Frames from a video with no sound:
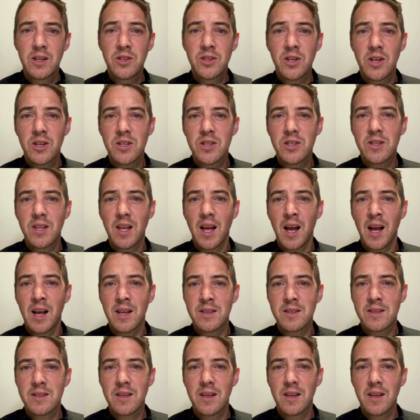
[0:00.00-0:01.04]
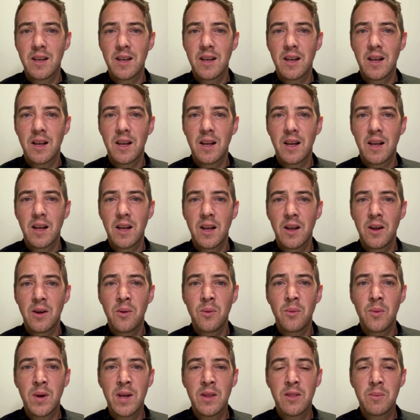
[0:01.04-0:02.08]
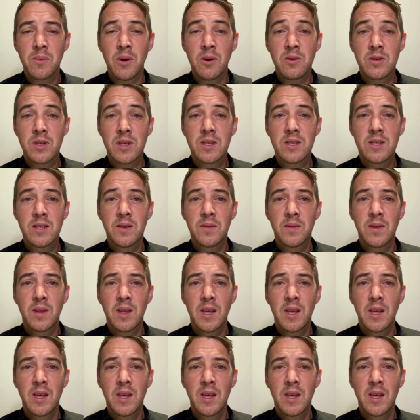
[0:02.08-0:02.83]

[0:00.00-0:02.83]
just as with Moses.